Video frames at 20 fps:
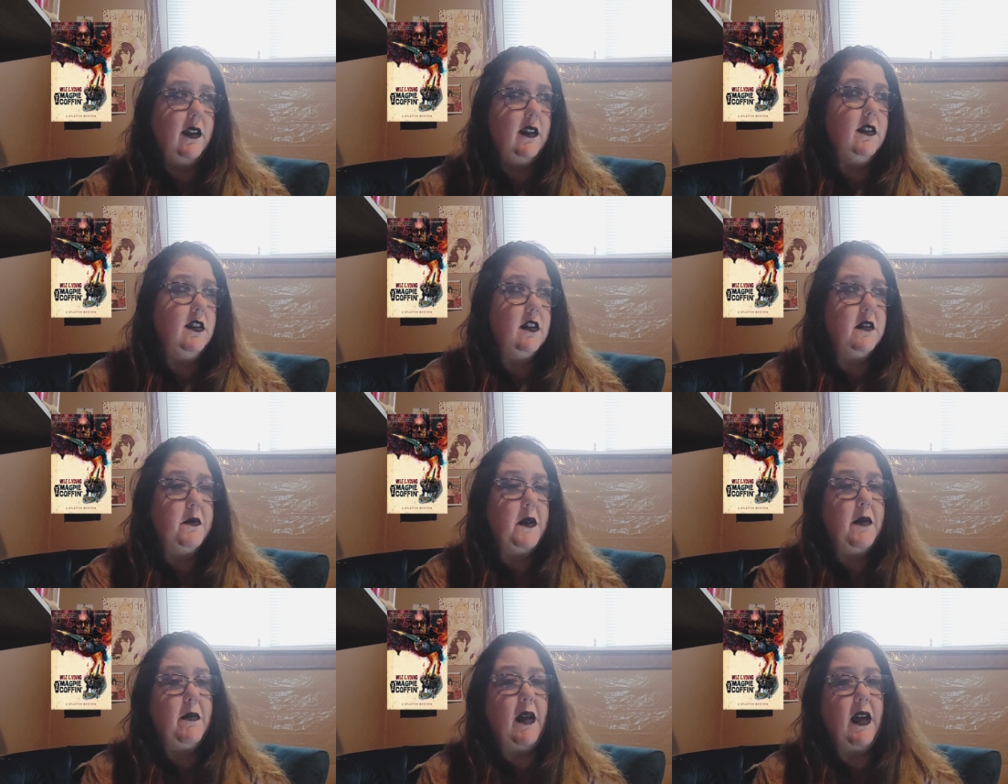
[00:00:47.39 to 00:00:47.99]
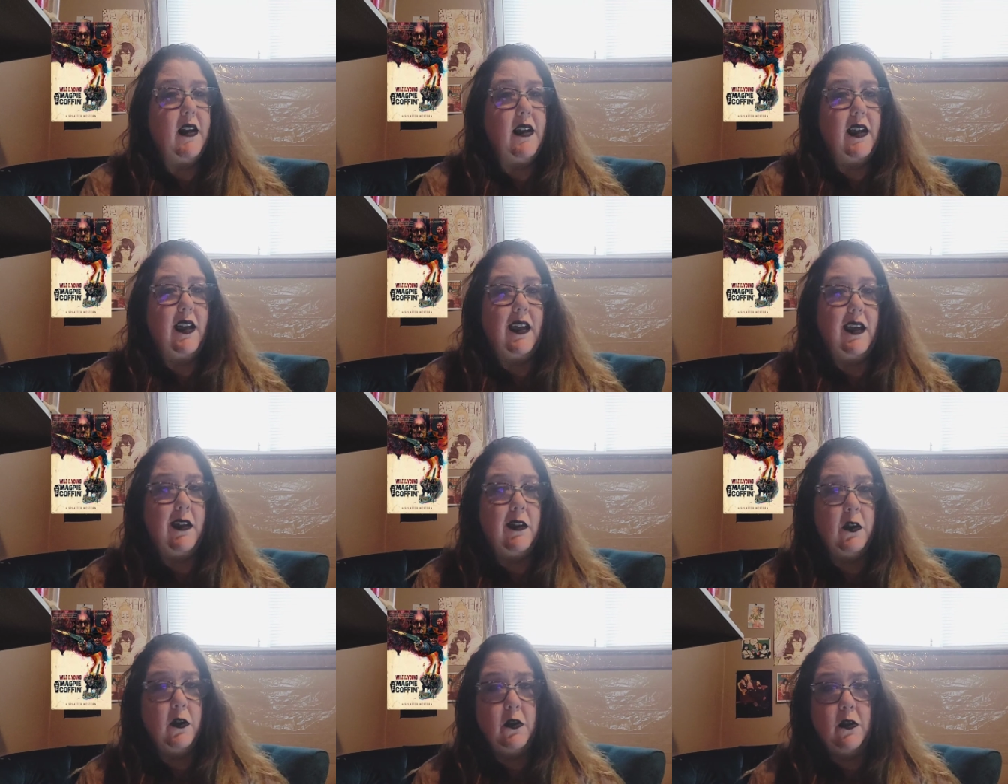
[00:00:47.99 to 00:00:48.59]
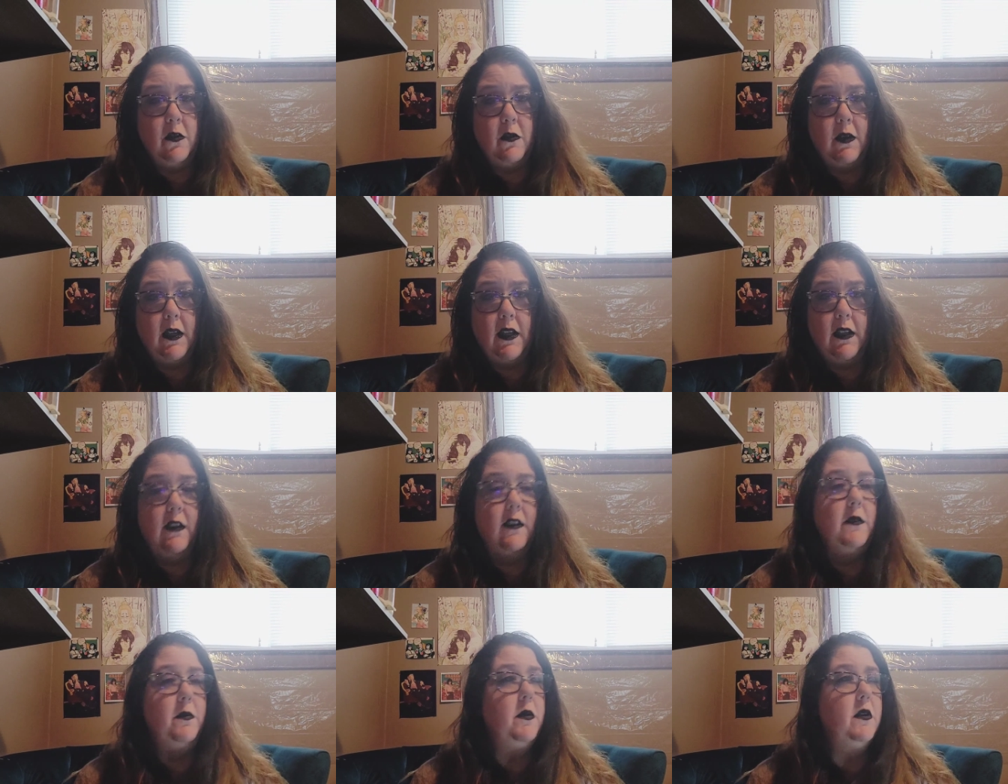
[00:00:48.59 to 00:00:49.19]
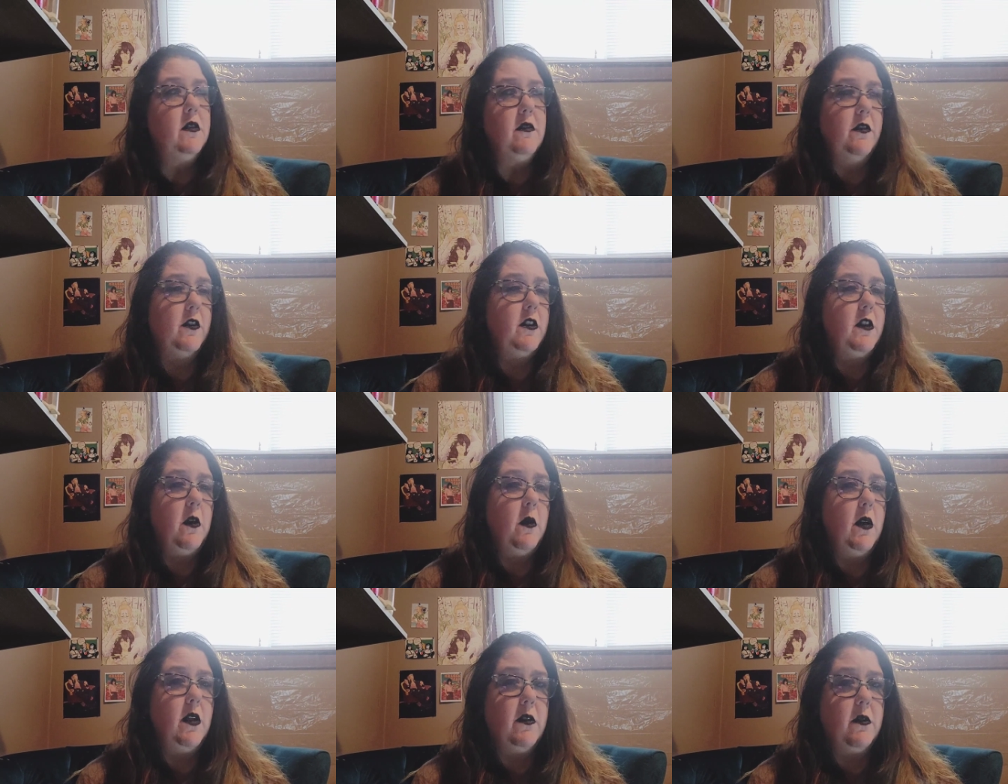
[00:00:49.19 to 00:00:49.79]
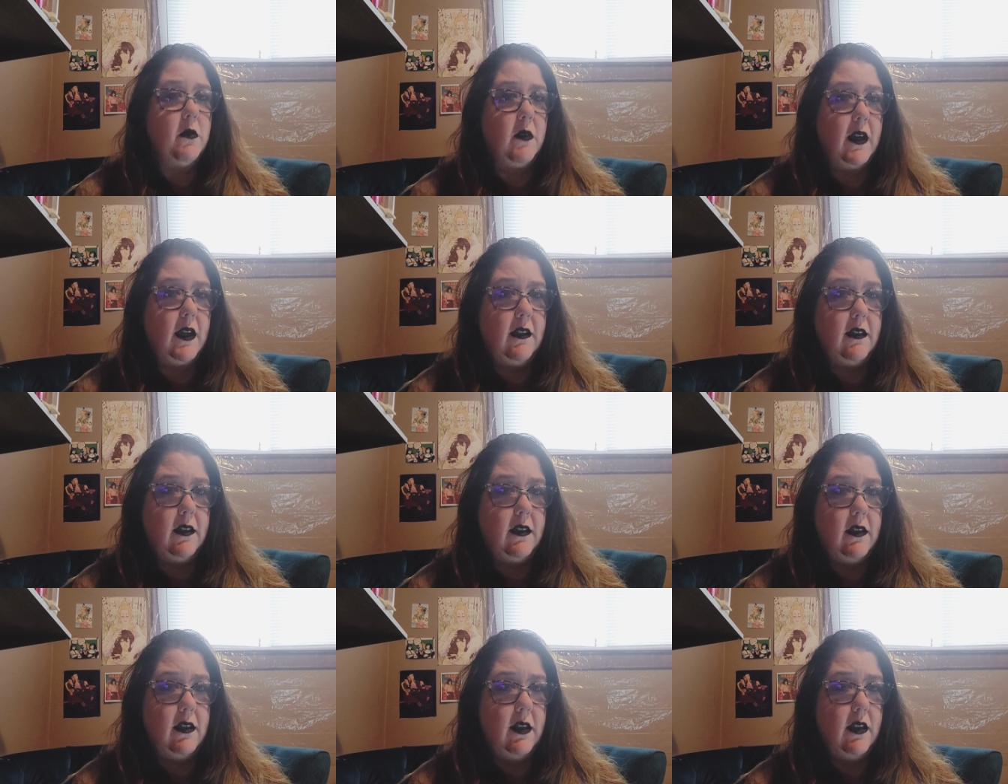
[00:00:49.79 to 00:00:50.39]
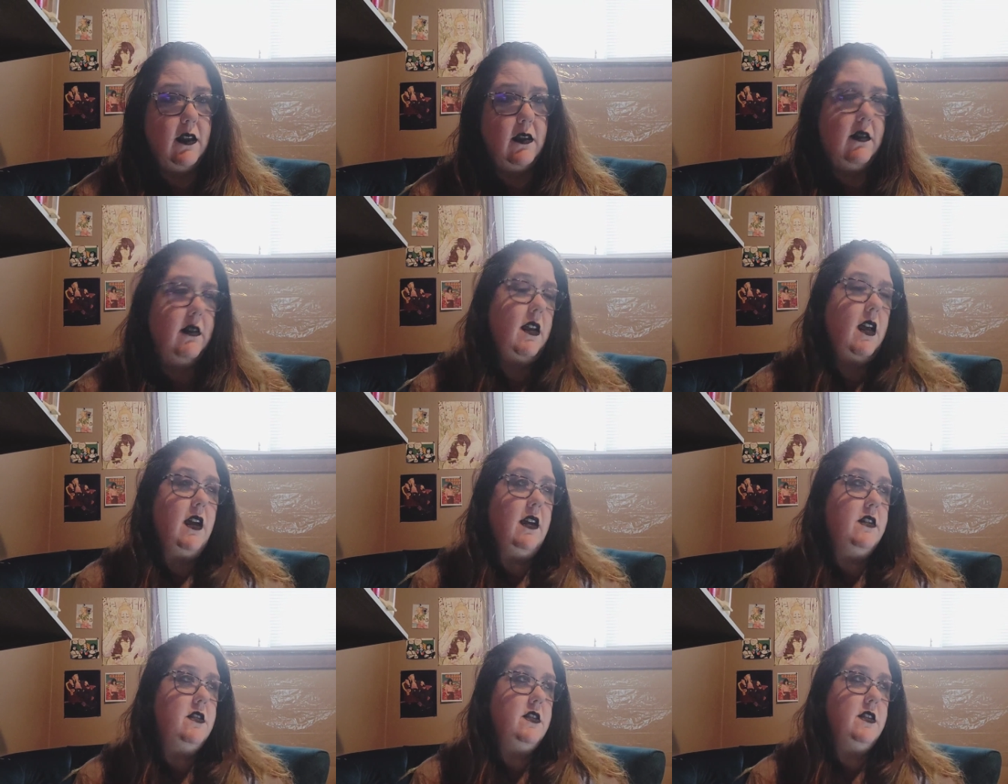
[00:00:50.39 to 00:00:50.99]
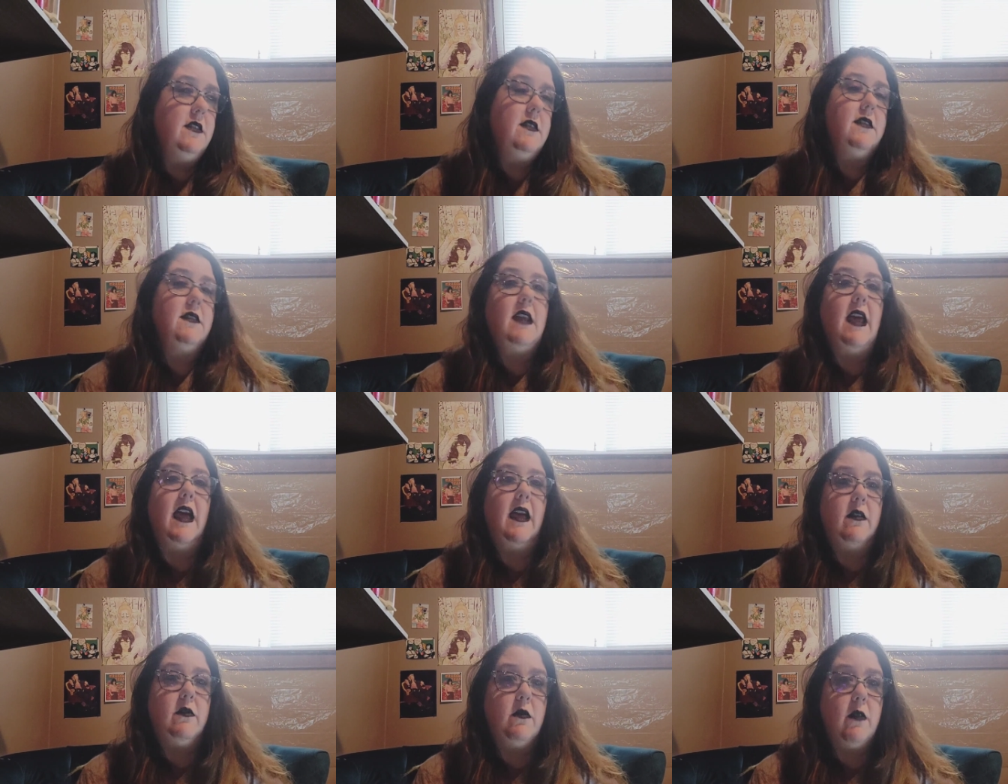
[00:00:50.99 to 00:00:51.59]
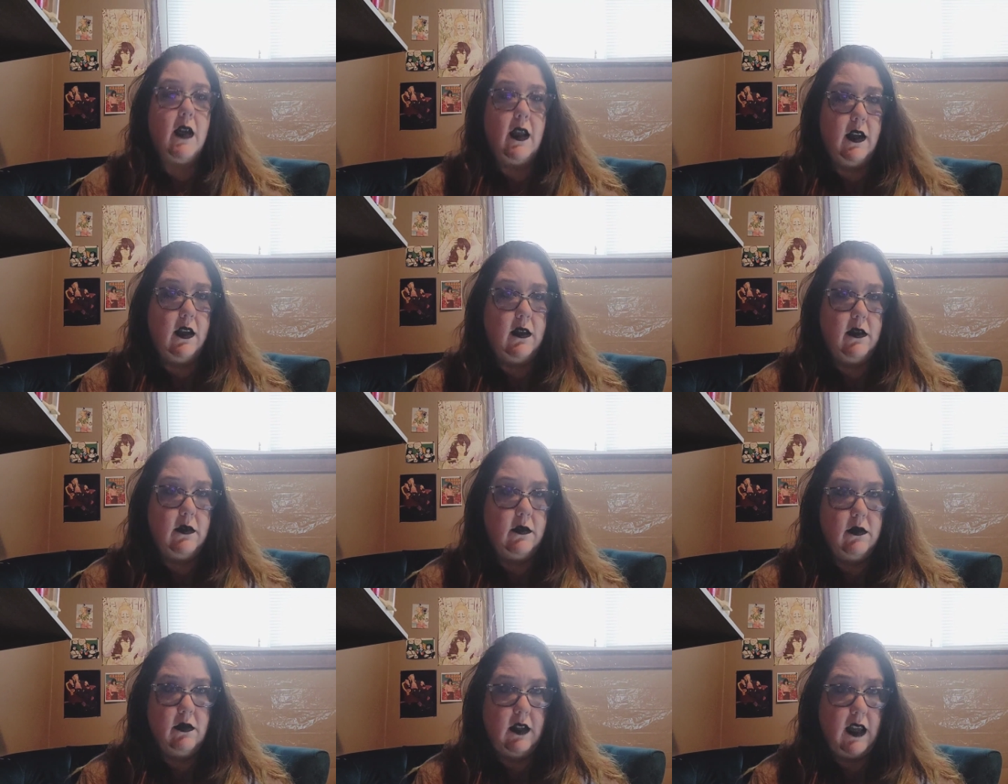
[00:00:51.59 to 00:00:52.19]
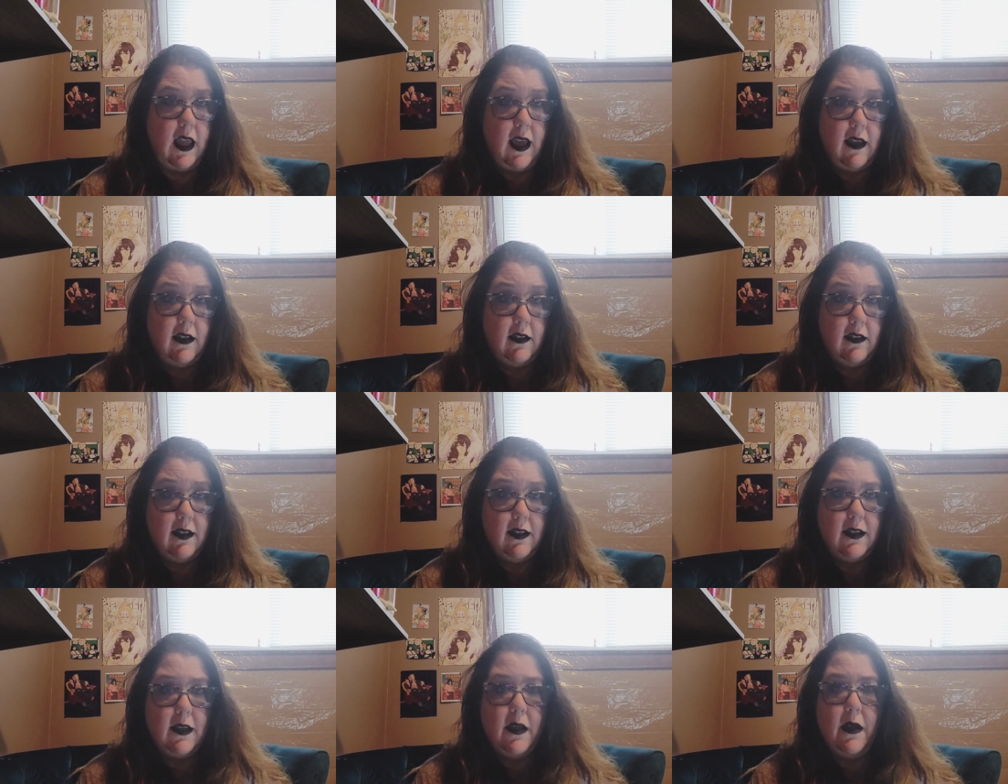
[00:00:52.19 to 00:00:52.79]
It took me about a year to read this book for no other reason than I just hadn't read it yet.